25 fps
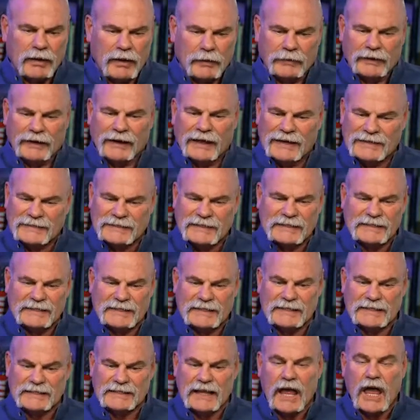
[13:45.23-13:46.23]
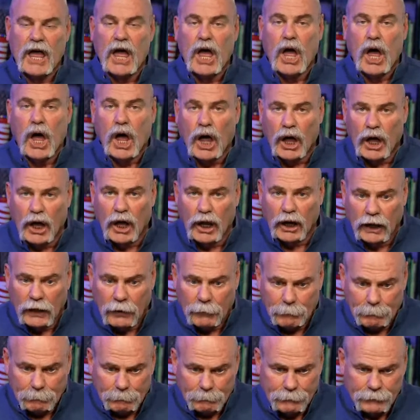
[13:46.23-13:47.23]
plumbing licenses, all
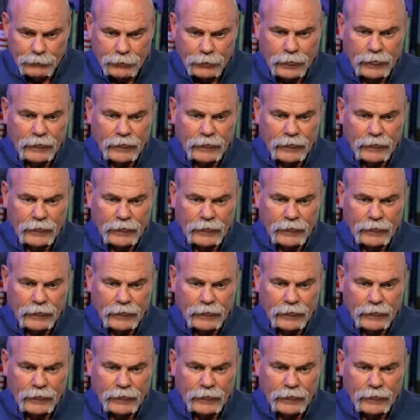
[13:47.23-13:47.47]
of them.